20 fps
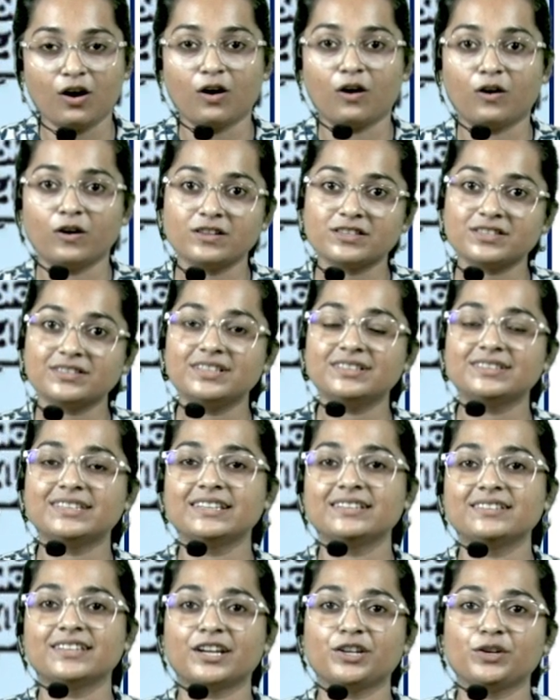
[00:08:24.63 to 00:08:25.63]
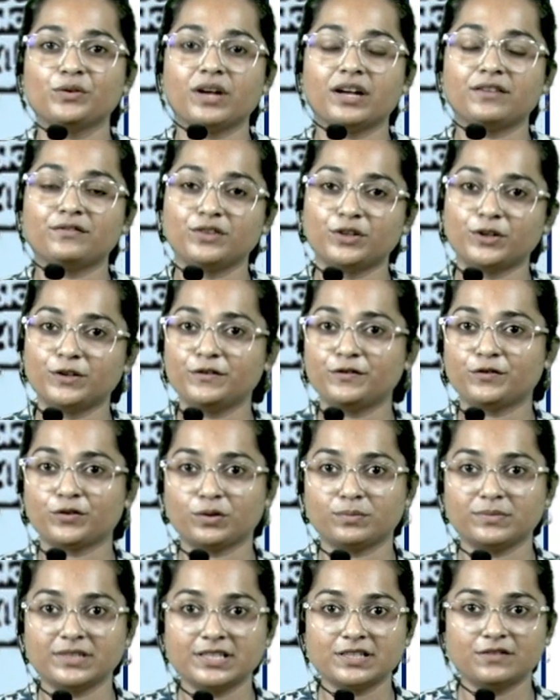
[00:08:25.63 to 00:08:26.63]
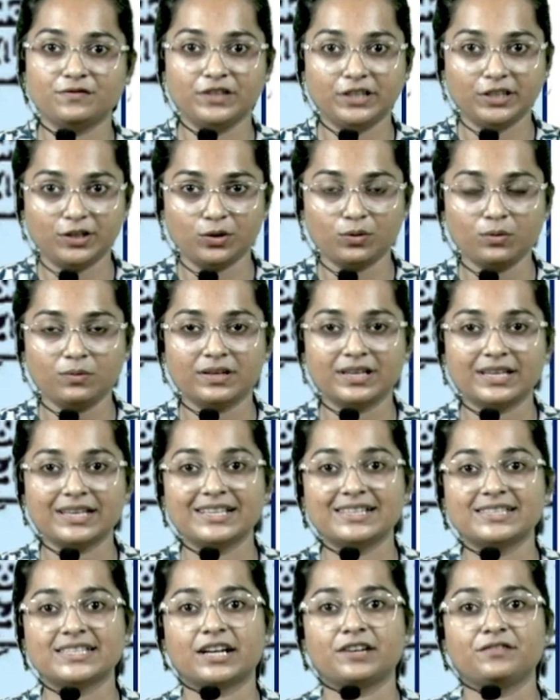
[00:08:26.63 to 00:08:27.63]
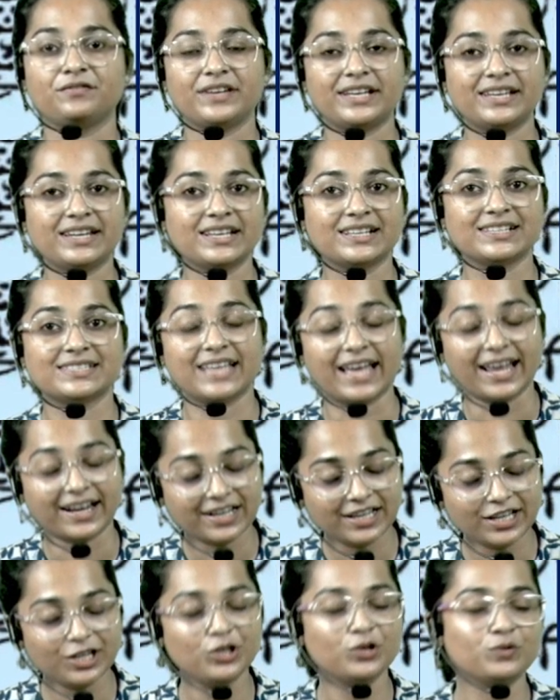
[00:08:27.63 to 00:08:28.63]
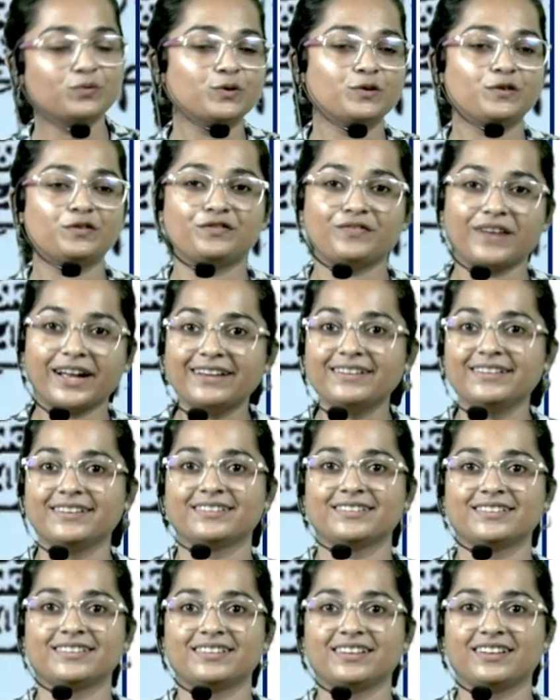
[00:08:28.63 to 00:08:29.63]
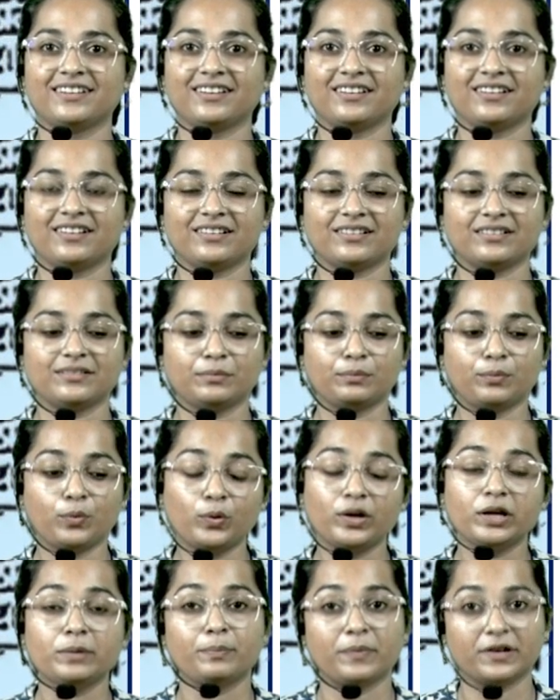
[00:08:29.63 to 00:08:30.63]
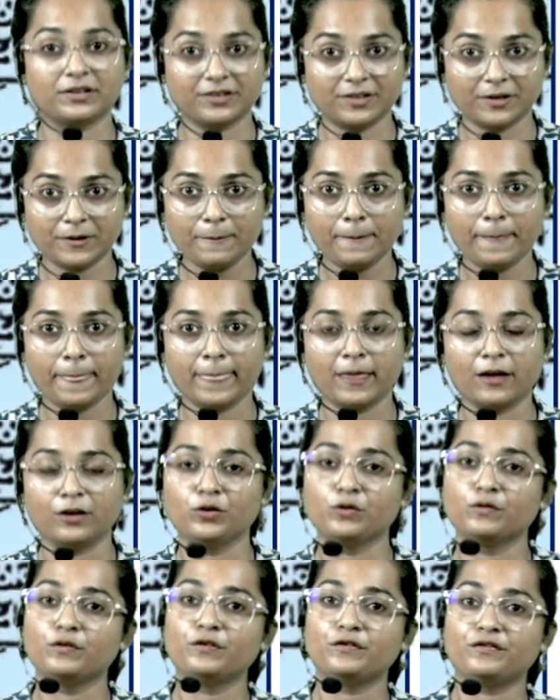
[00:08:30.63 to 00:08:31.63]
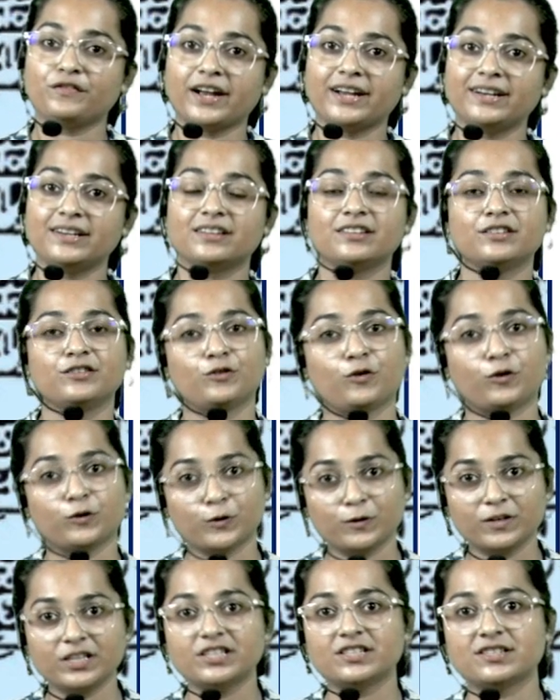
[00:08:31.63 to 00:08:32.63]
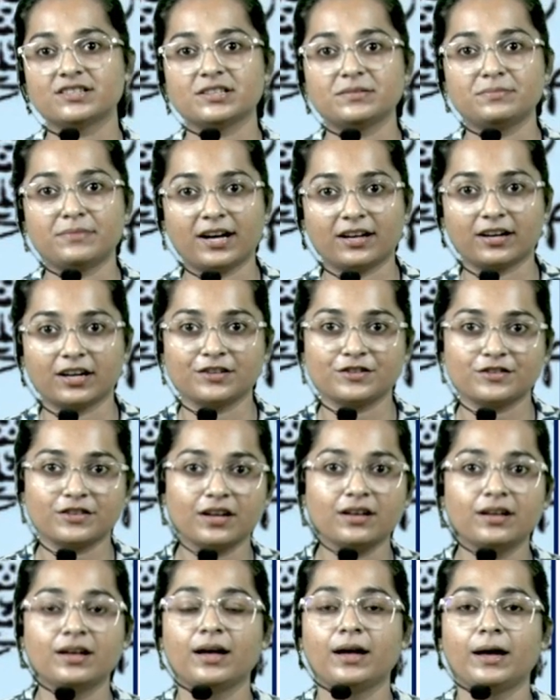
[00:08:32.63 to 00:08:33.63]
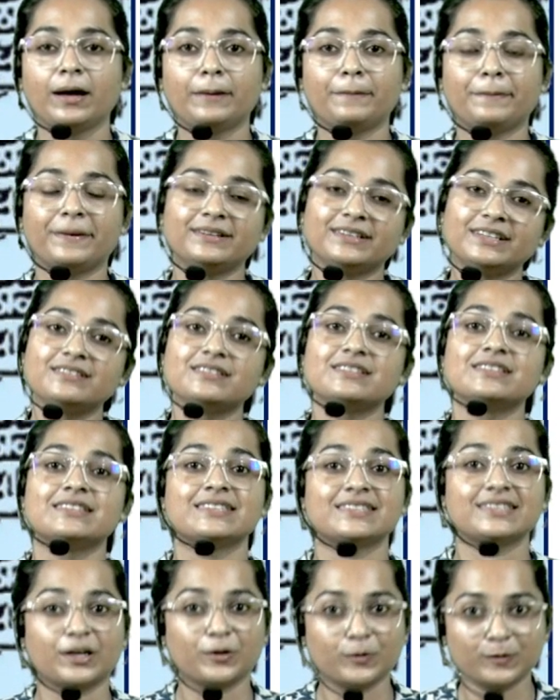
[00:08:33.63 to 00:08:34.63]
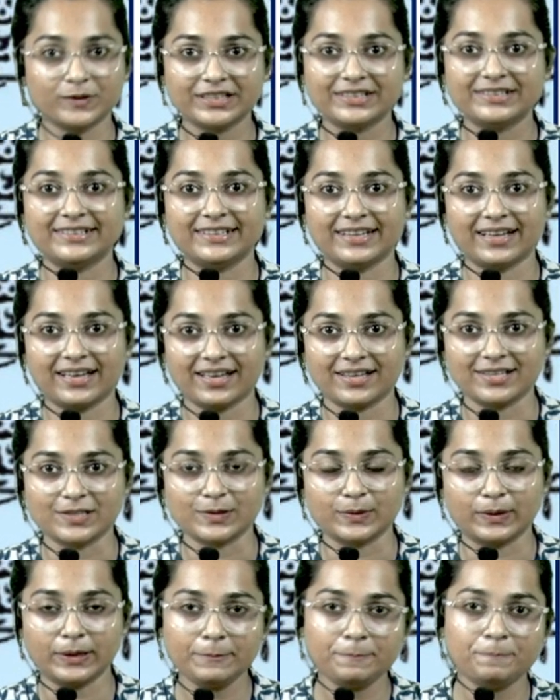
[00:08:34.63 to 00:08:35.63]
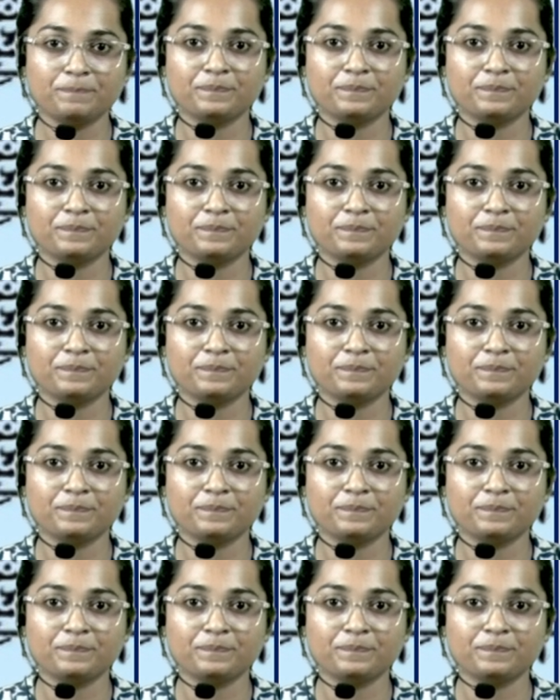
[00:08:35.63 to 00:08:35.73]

Also, the thing that you have learned from this video is that where exactly you would find Modi Patra, you would find not only just in Maharashtra, but in South India as well.